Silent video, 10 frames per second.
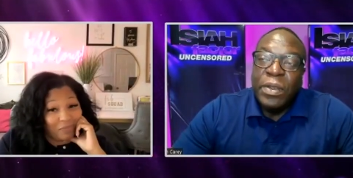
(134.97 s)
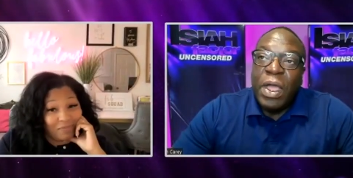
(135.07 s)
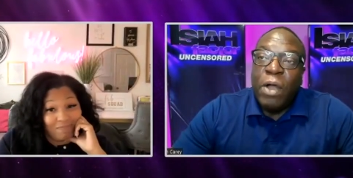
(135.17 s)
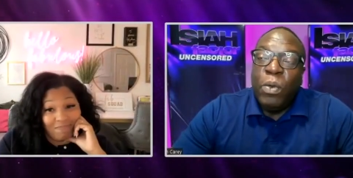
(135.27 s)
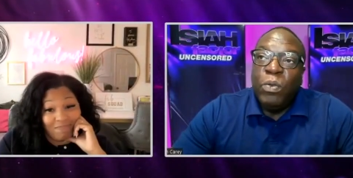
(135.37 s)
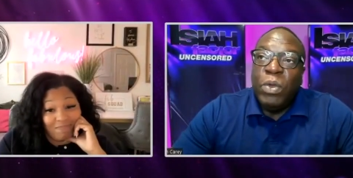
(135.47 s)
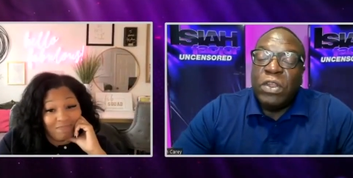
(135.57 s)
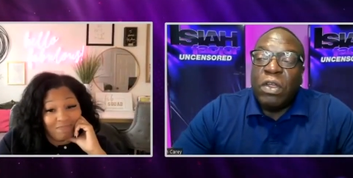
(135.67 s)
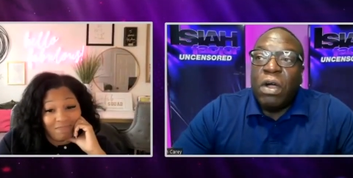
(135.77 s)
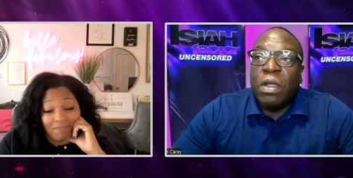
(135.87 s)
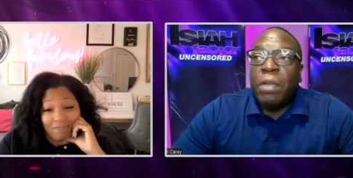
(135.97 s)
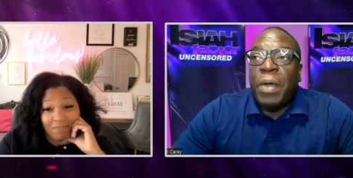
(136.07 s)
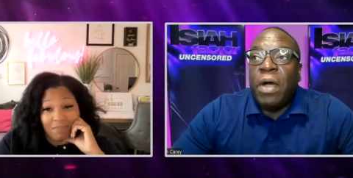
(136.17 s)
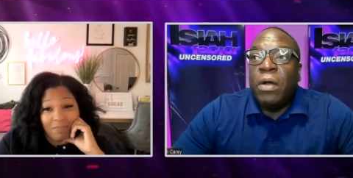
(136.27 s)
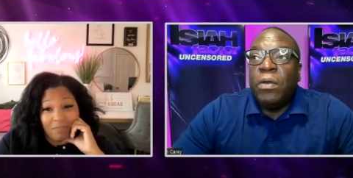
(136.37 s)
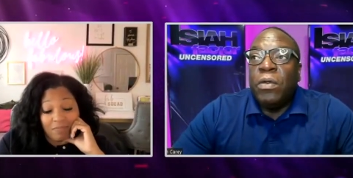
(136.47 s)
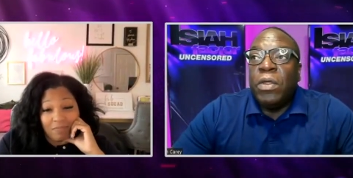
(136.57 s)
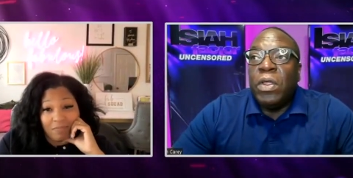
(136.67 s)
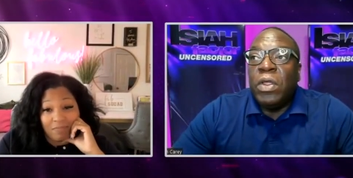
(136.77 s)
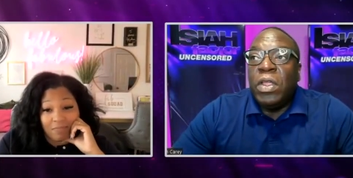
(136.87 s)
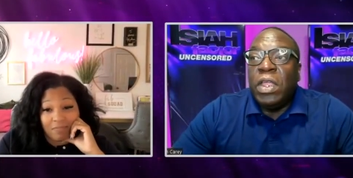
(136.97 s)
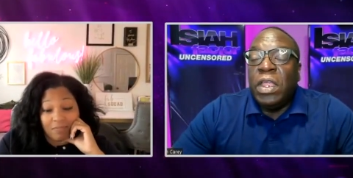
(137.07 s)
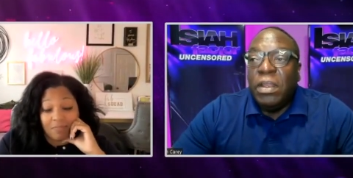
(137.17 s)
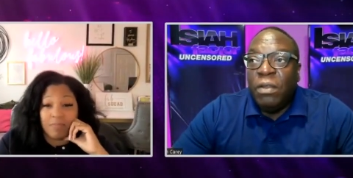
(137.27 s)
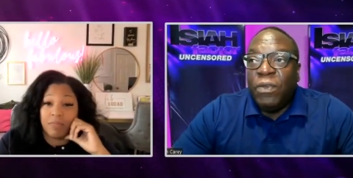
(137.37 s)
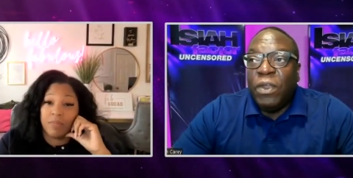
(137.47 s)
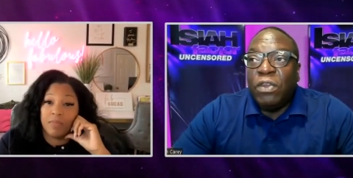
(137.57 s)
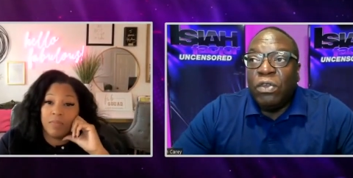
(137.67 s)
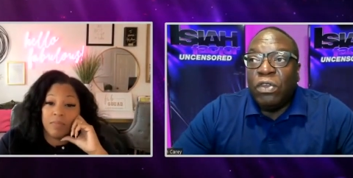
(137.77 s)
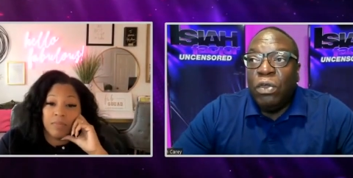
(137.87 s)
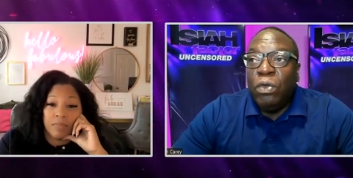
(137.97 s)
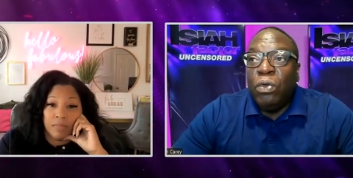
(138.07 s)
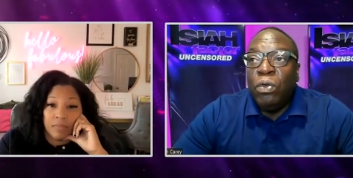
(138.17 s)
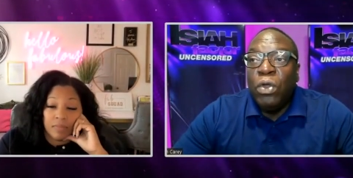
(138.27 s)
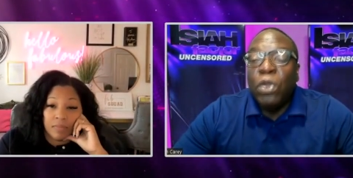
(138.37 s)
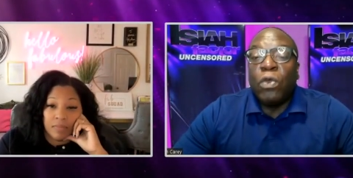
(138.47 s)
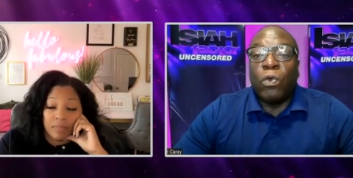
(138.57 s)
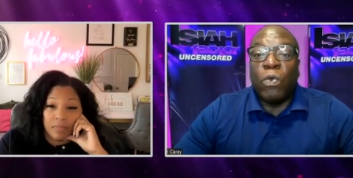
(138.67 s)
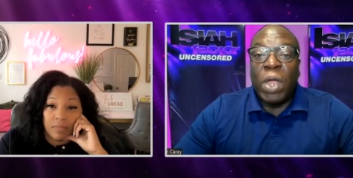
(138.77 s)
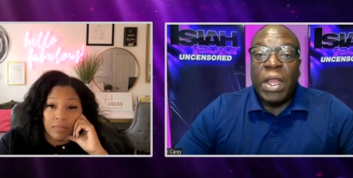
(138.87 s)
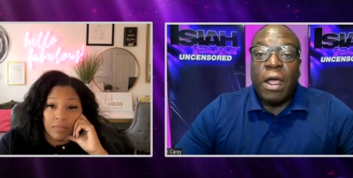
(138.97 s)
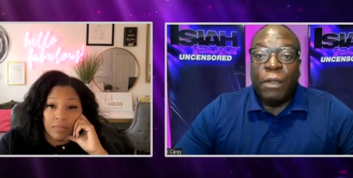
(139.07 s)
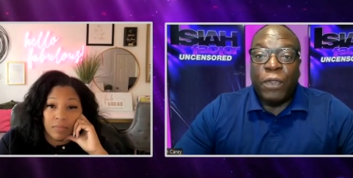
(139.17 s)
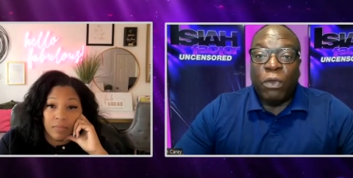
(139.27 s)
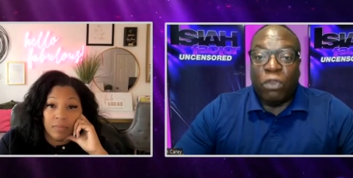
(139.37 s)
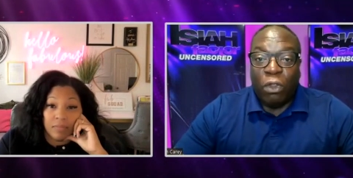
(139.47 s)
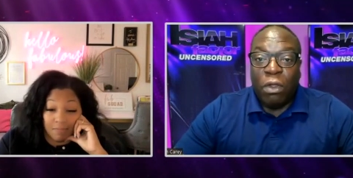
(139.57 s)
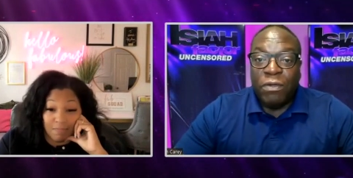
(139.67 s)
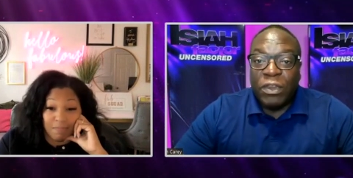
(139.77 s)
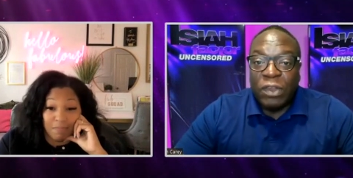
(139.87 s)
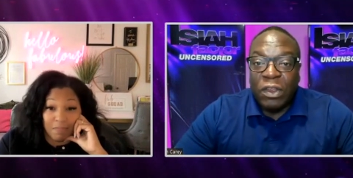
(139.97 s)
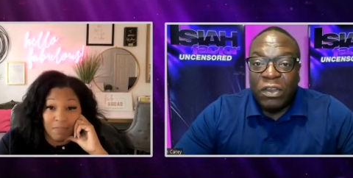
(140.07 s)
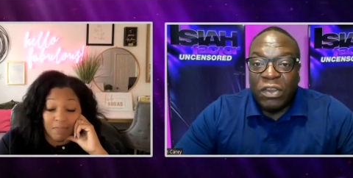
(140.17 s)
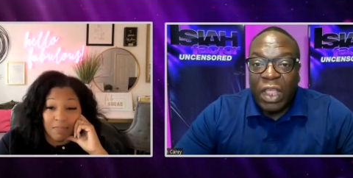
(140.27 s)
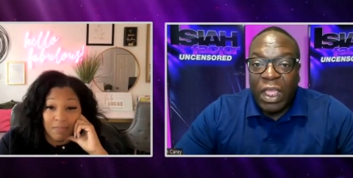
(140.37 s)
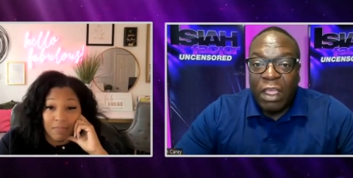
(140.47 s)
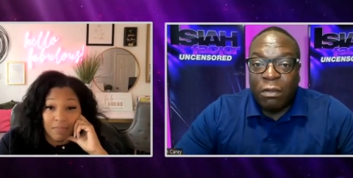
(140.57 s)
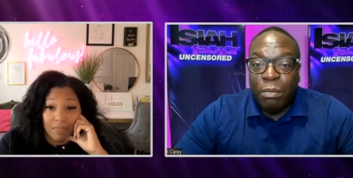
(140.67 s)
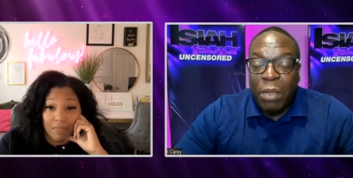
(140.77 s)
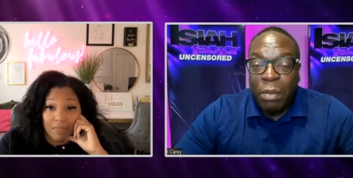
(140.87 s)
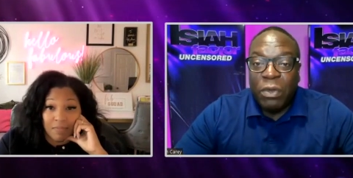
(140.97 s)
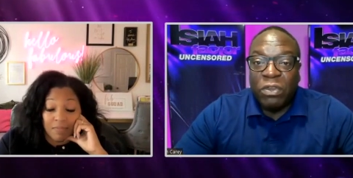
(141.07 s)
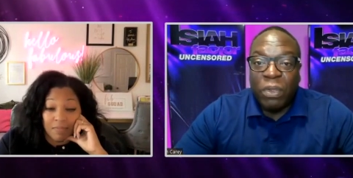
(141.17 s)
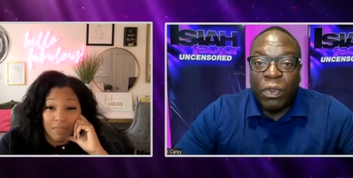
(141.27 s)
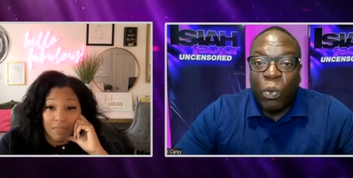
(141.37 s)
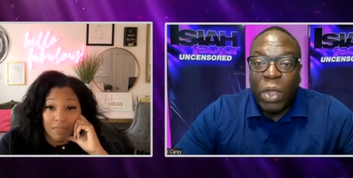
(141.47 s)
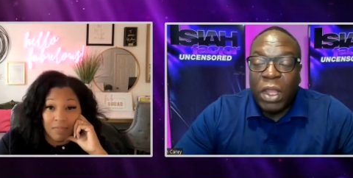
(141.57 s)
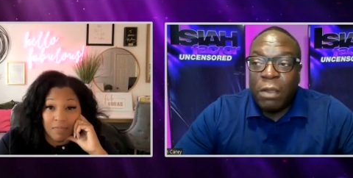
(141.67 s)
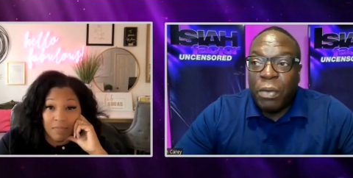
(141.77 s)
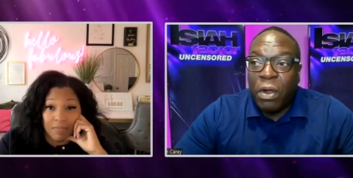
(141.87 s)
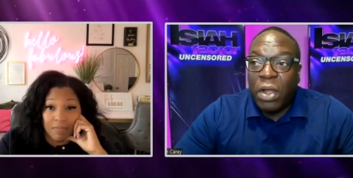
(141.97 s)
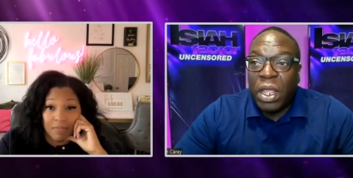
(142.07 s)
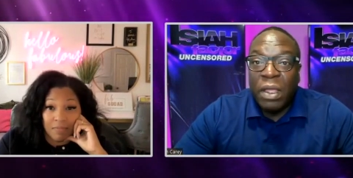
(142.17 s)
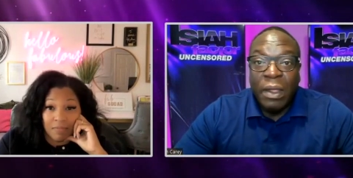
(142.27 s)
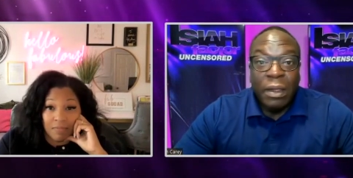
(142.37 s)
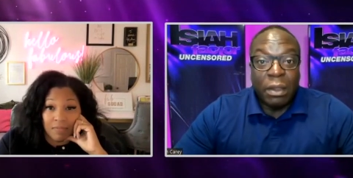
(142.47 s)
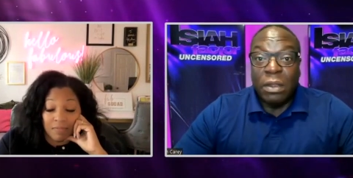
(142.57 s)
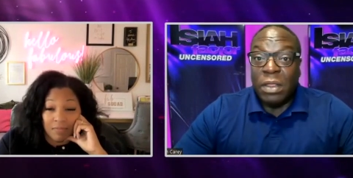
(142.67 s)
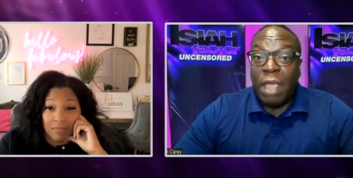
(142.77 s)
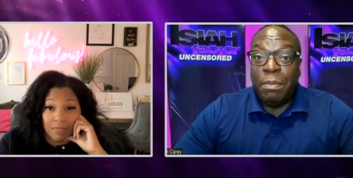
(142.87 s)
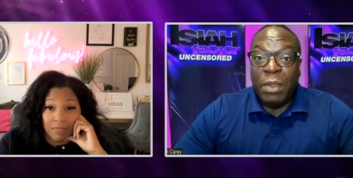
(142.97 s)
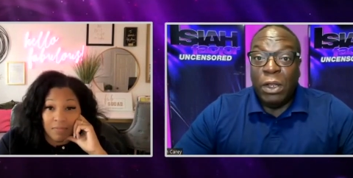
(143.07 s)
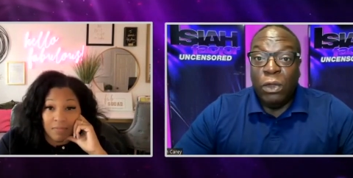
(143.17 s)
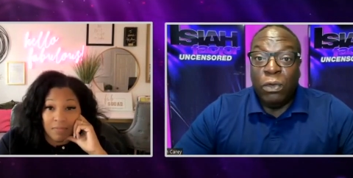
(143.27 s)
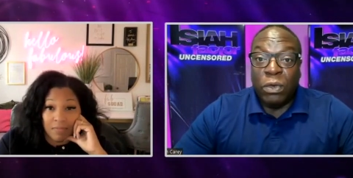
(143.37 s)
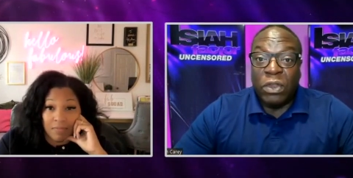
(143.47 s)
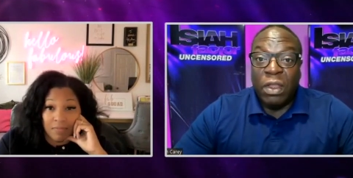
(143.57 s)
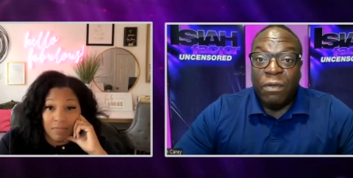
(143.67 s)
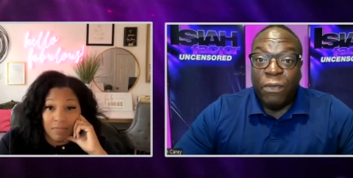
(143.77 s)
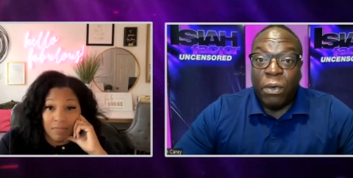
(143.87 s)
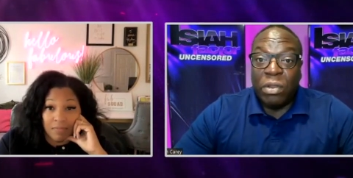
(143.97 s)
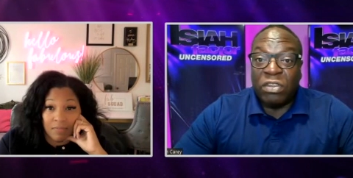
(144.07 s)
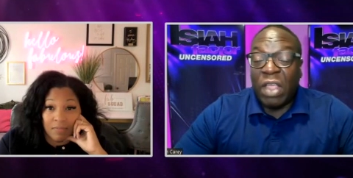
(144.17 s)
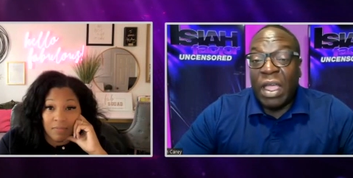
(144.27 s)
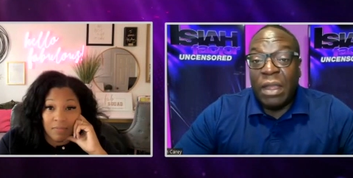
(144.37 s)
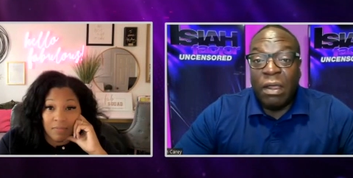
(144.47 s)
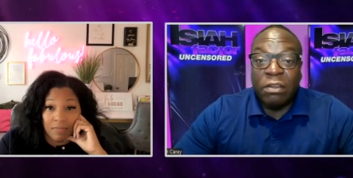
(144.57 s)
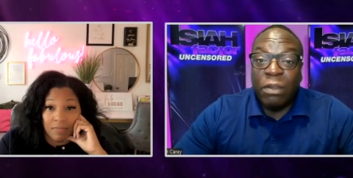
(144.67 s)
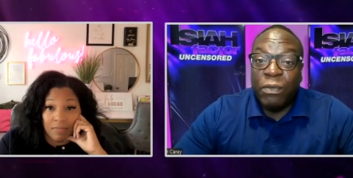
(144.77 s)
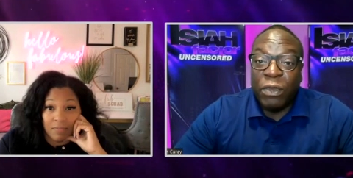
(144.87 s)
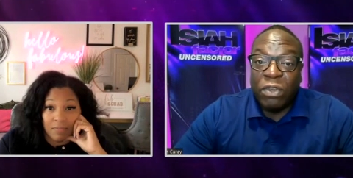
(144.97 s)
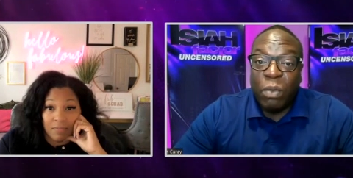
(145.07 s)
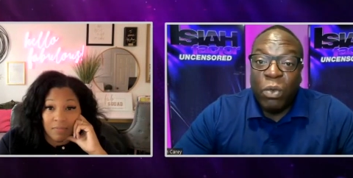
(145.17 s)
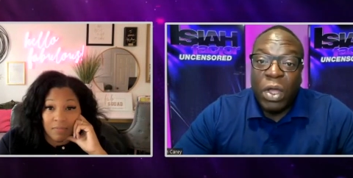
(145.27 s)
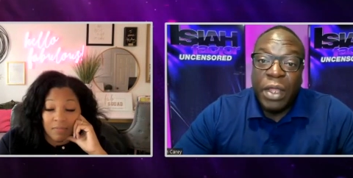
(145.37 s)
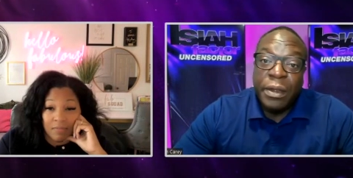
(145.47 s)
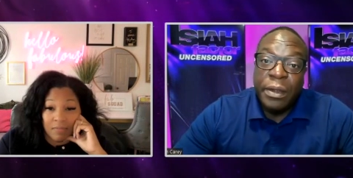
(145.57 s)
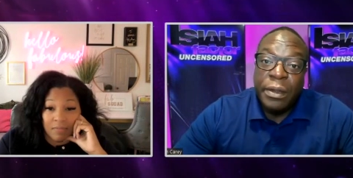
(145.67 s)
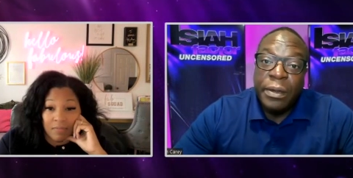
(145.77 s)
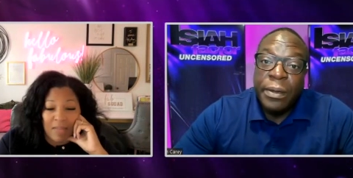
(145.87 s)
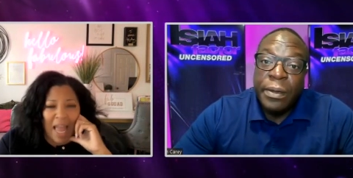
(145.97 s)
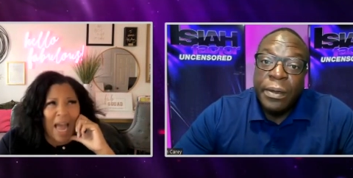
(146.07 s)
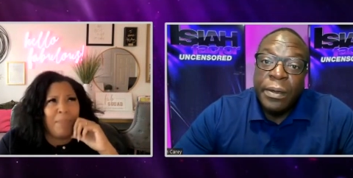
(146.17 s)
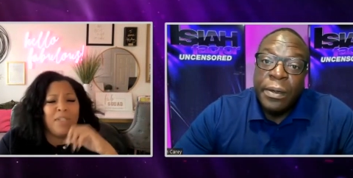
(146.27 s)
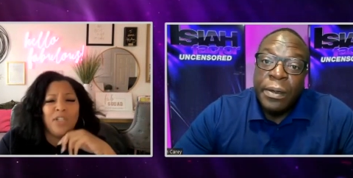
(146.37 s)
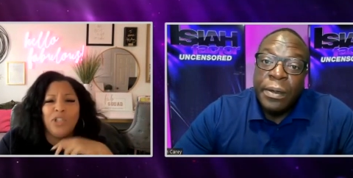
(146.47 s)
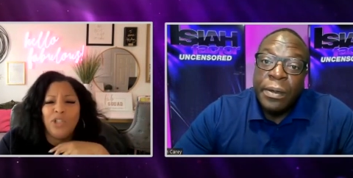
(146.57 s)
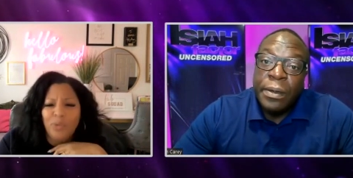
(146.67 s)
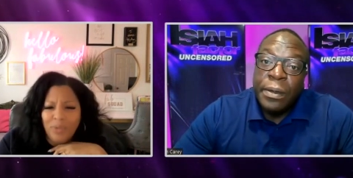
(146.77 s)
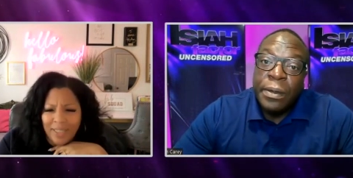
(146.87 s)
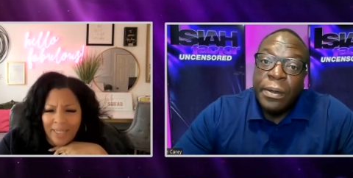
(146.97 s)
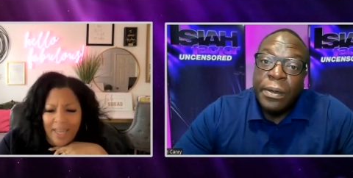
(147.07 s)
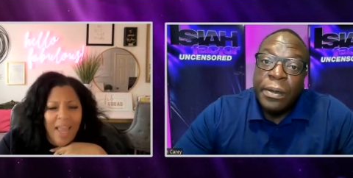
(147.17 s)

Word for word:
Speaker 1: Now, when we talk about individuals who rent out their services as members of the wedding party, could that be lucrative for a side hustle for someone?
Speaker 2: Absolutely.